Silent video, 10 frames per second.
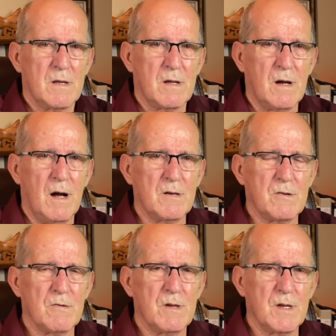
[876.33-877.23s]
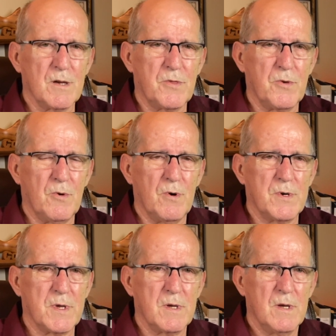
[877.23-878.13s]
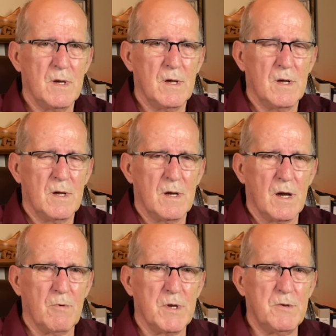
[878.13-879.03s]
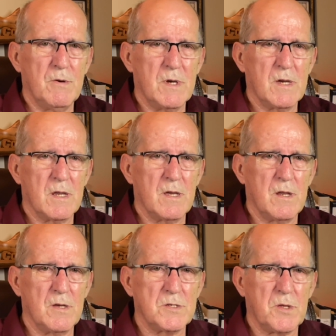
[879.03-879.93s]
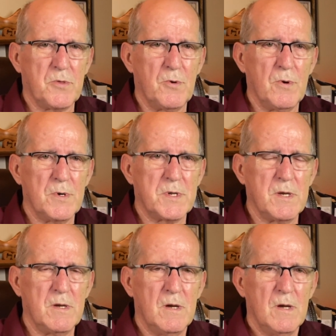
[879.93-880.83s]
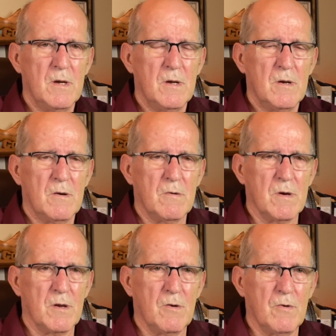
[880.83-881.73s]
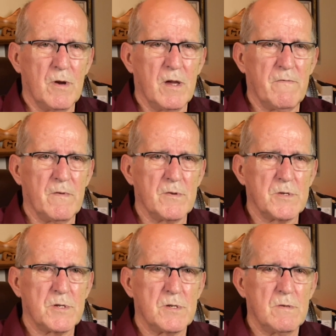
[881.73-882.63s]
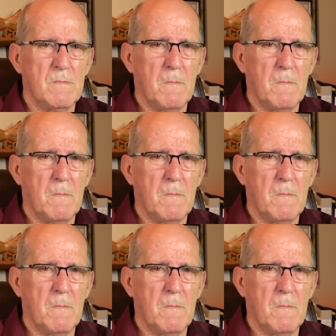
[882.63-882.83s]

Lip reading: Conquering authority. Are we doing it in his authority or in our own efforts?